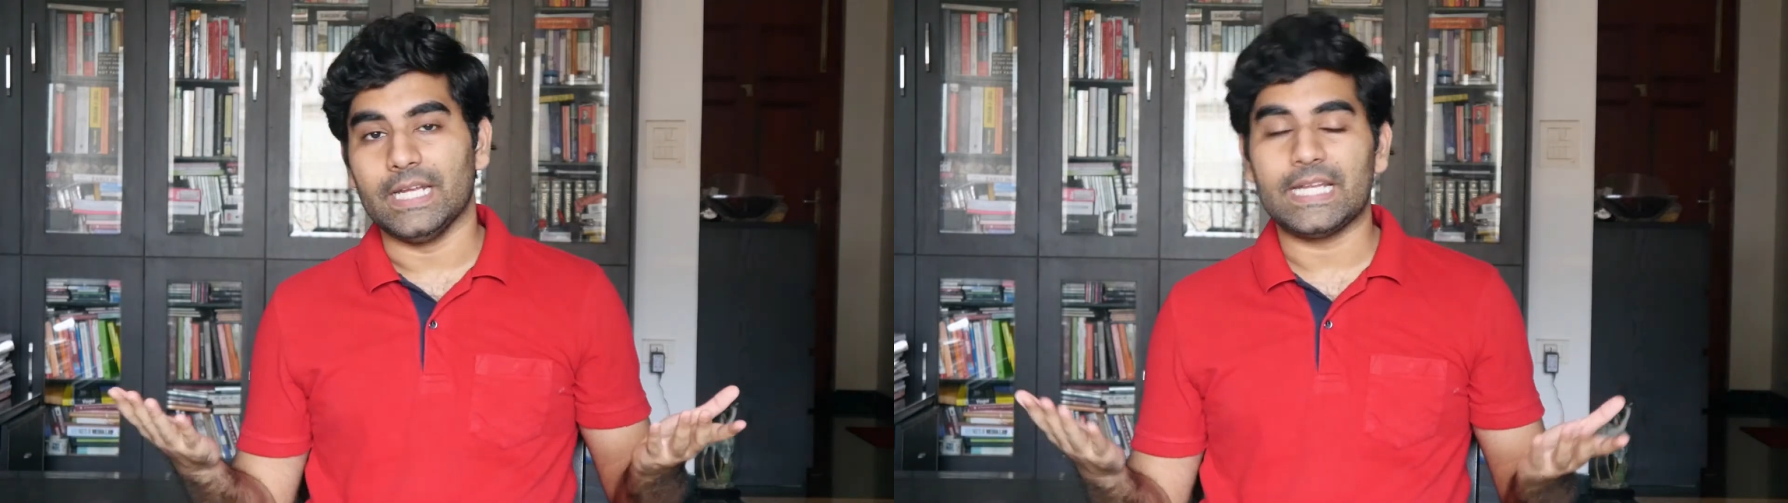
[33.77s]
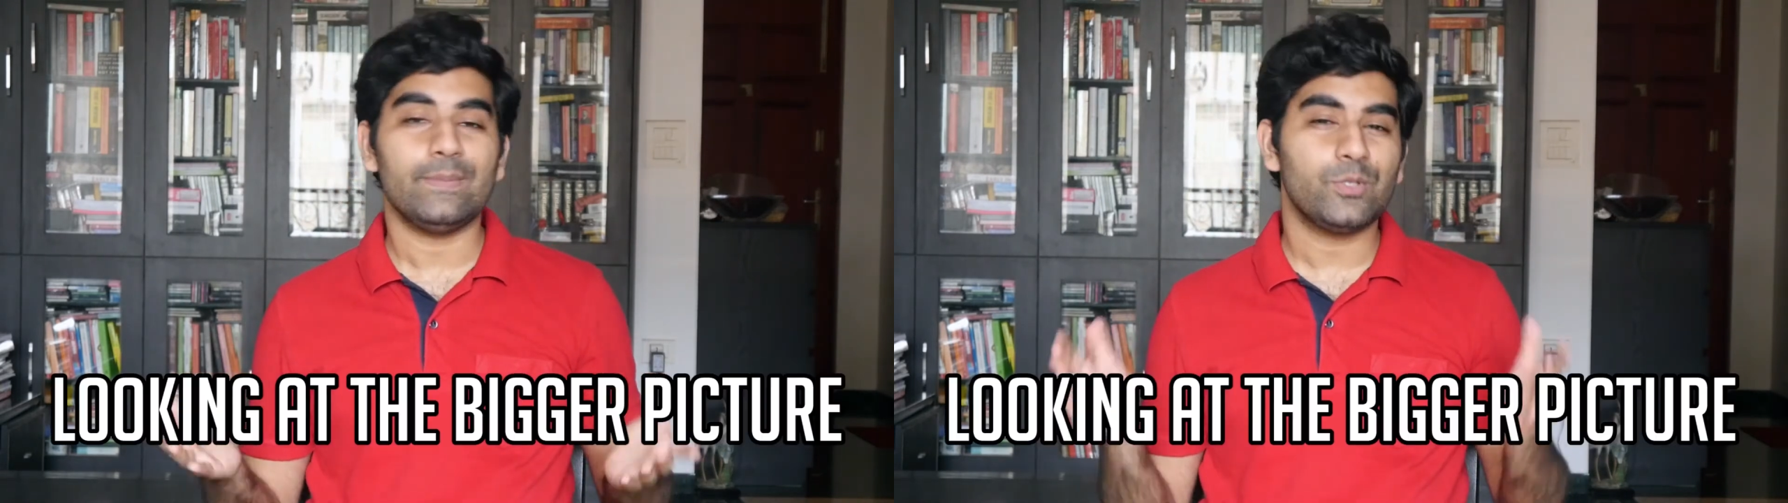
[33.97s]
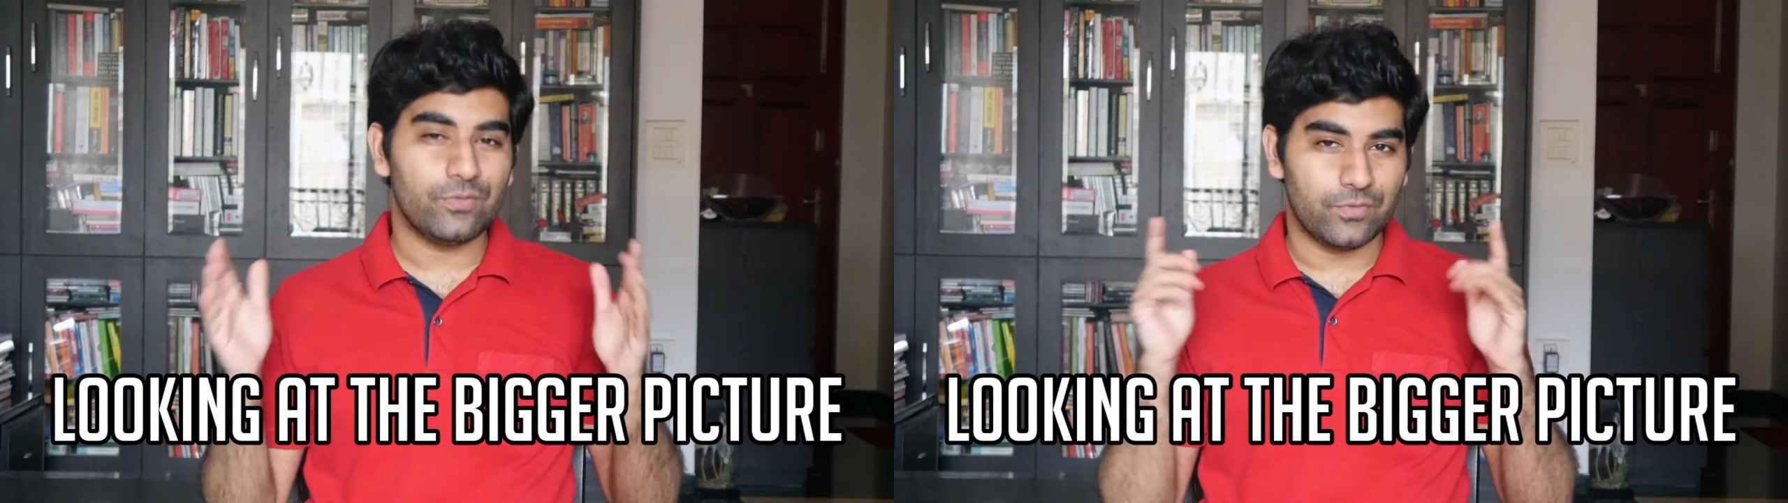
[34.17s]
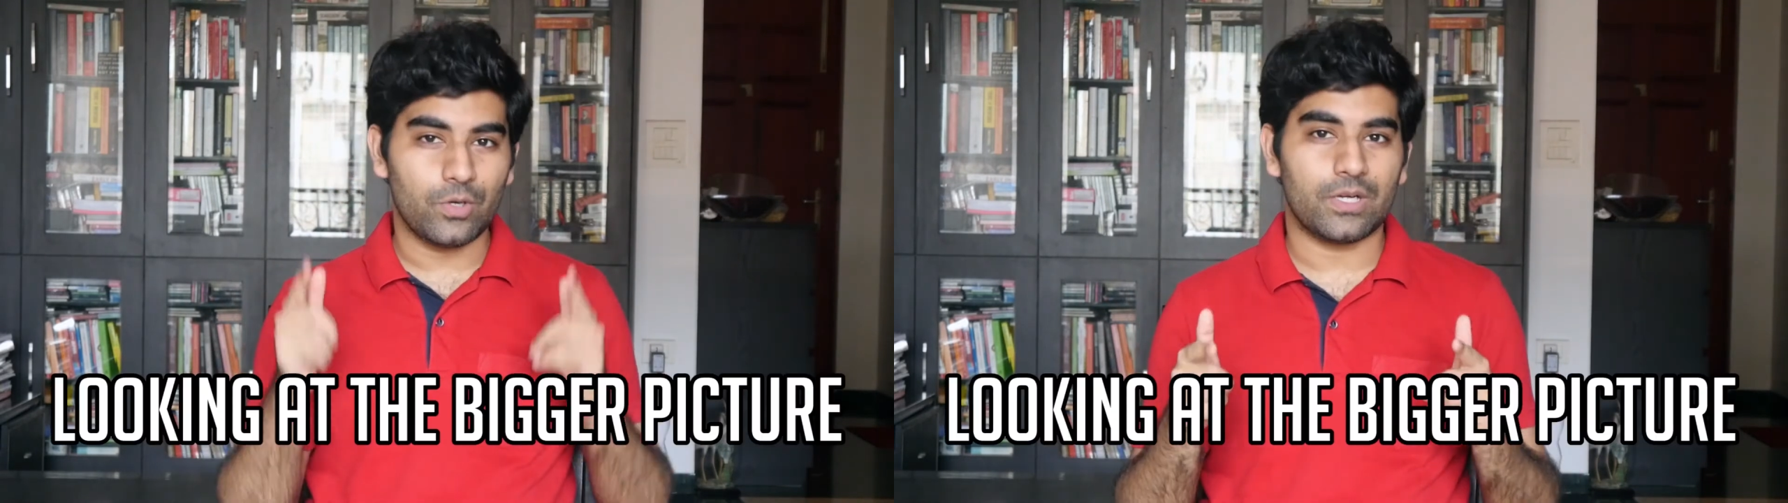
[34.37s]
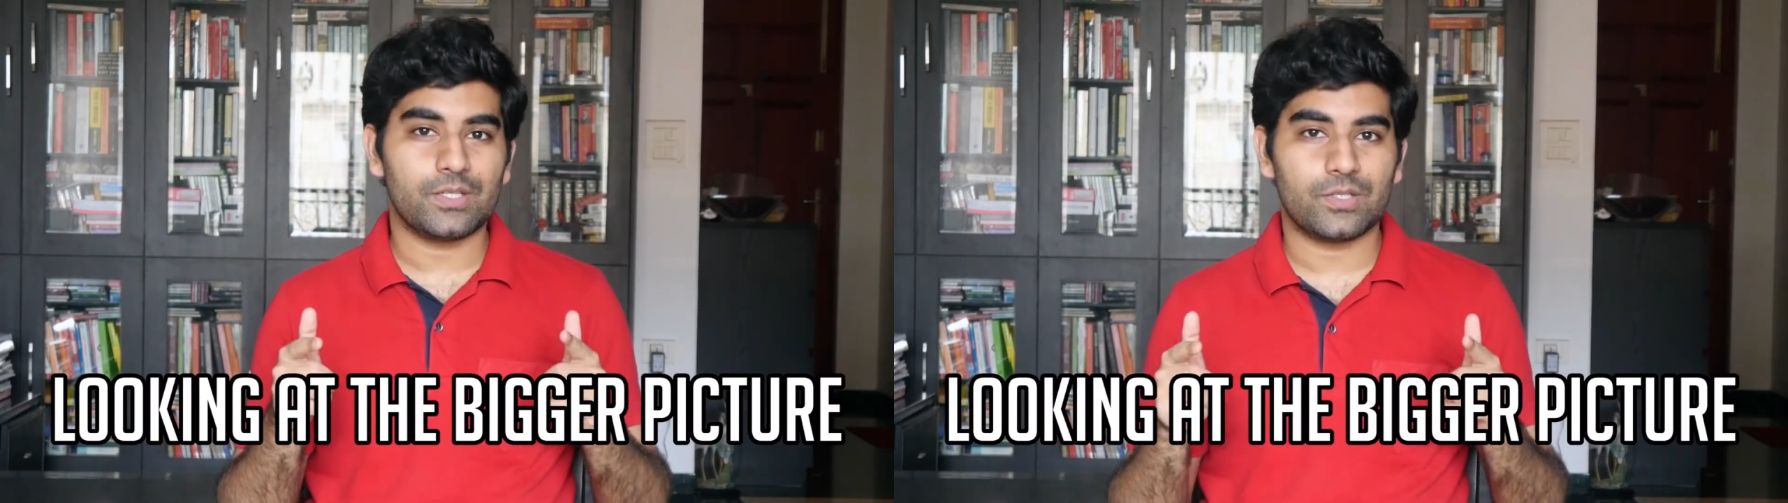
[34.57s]
It keeps you
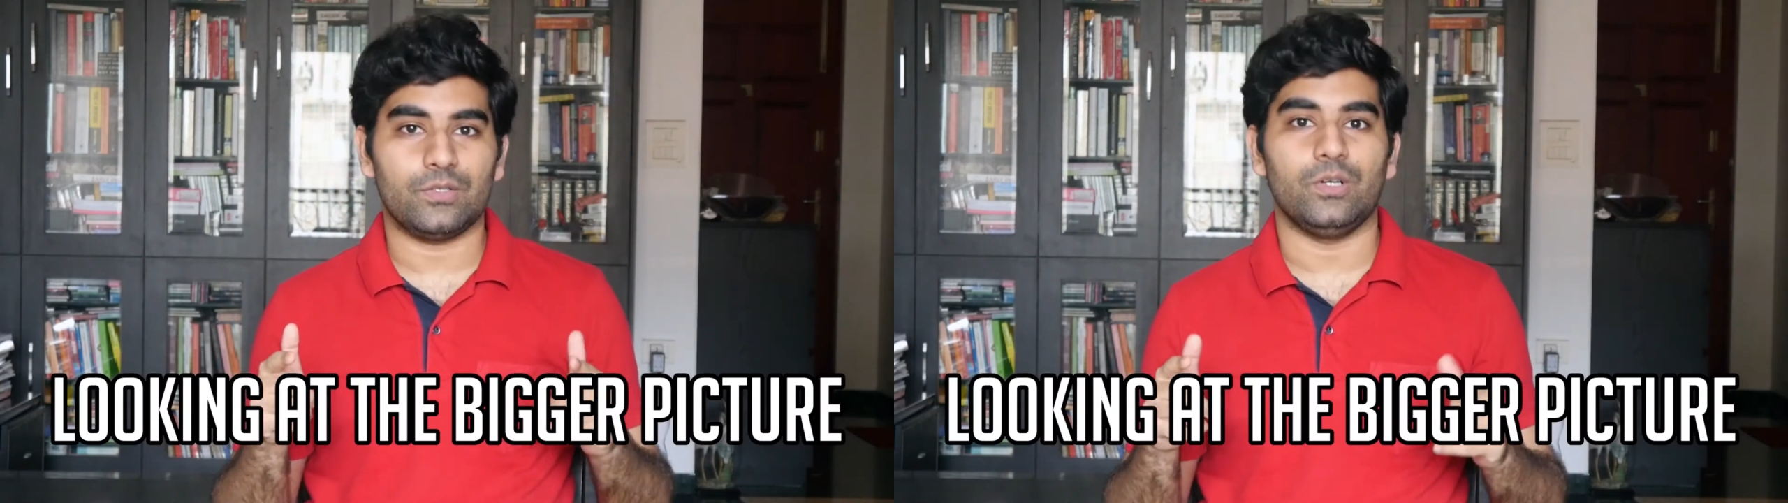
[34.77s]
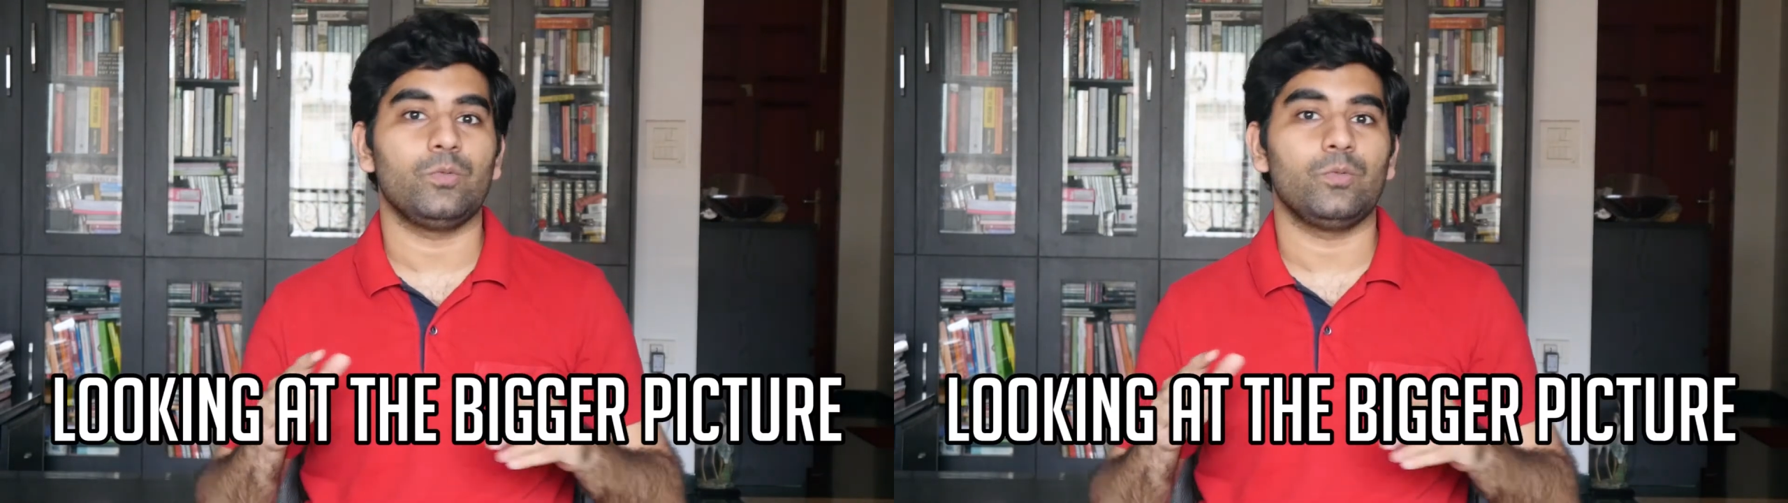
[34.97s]
focused